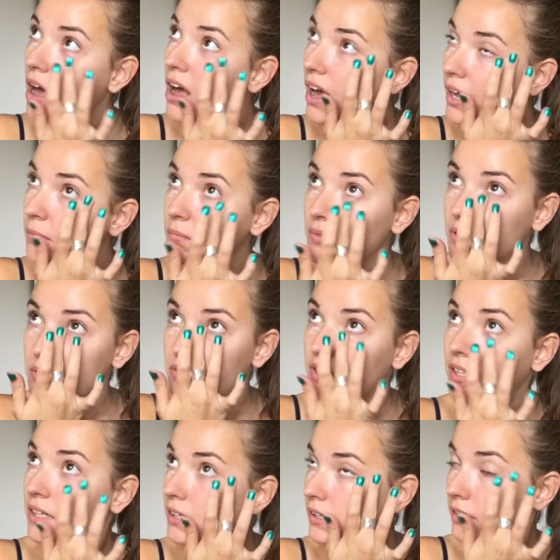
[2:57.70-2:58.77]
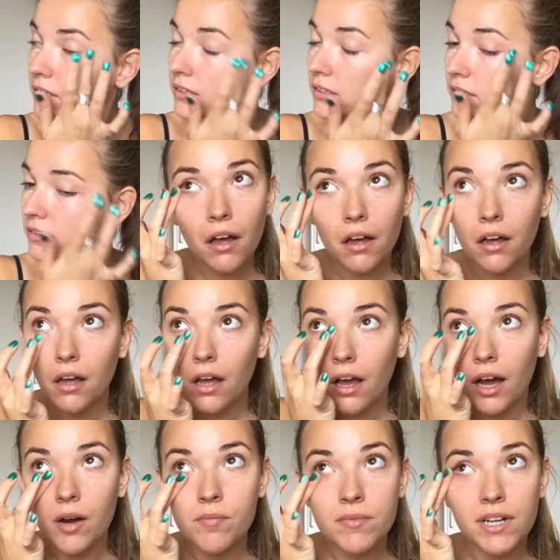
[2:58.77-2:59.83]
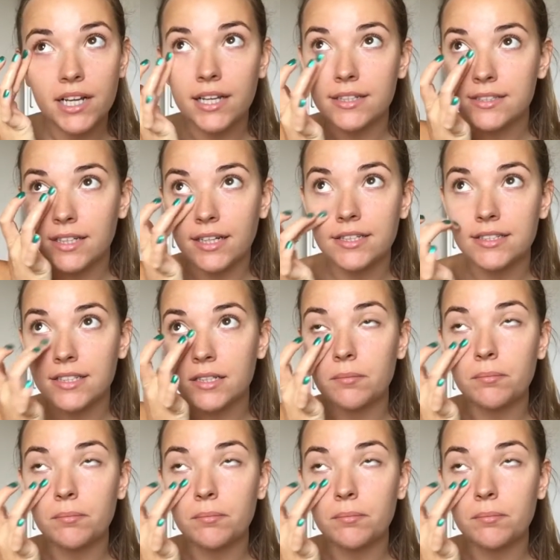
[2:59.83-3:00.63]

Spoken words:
and music. I'm really excited